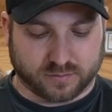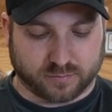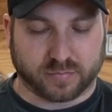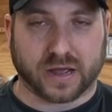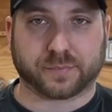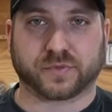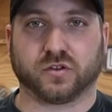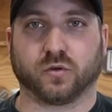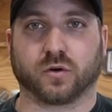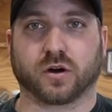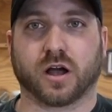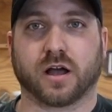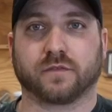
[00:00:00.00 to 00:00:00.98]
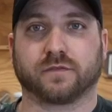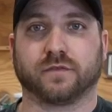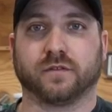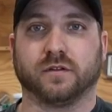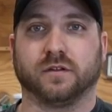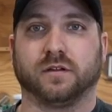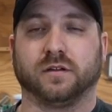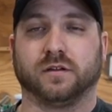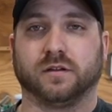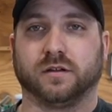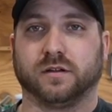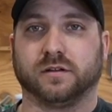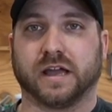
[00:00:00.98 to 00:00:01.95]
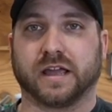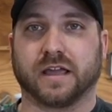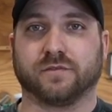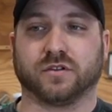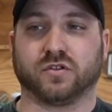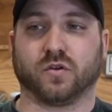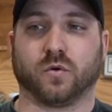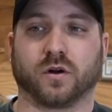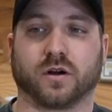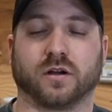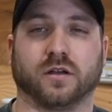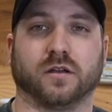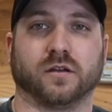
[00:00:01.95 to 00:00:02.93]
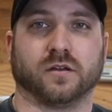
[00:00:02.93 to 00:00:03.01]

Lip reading: pop the door off. Now you have the door,